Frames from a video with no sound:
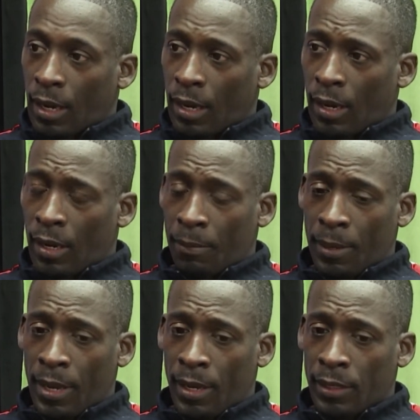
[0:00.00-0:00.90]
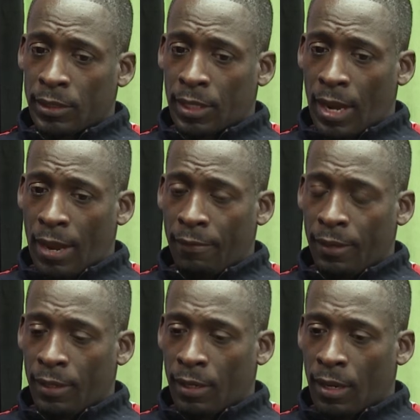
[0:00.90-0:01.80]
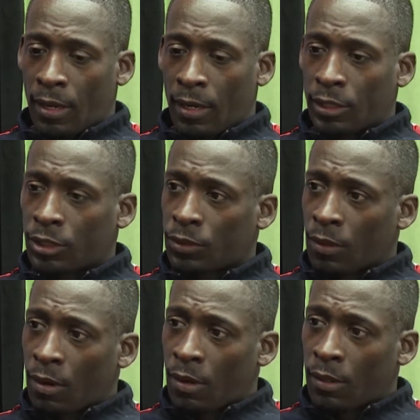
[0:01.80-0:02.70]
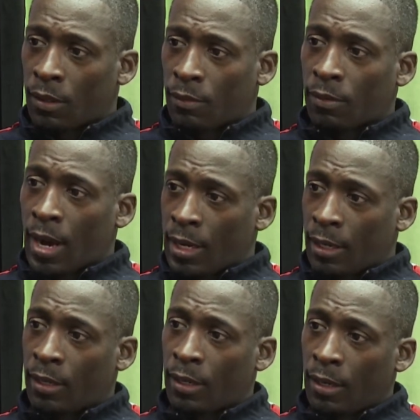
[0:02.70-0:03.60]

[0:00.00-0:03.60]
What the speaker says: and having a strong writing